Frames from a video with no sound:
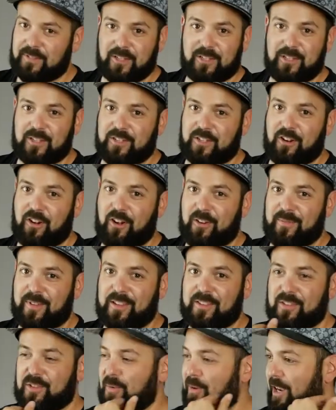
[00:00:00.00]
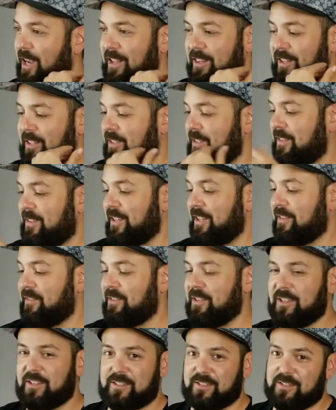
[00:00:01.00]
to disarm. That's the way I like to think
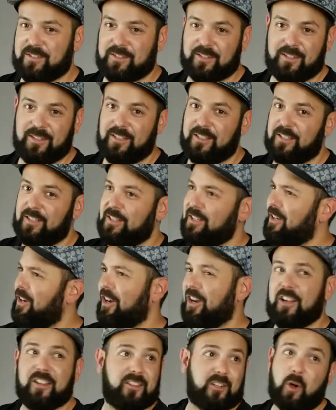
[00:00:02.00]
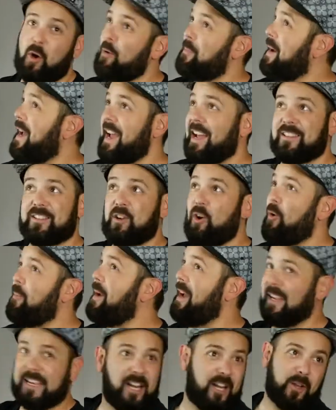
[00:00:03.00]
of it, is it's going bad,
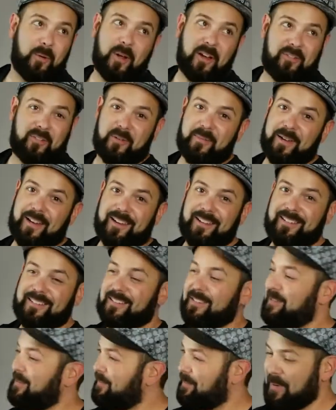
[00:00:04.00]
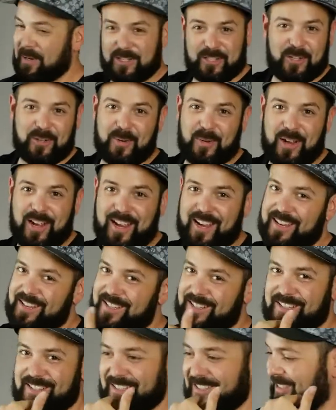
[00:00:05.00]
get it away from me. Just push it away
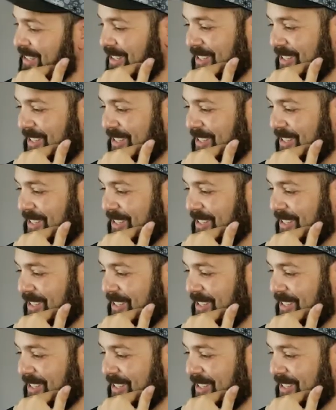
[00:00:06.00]
and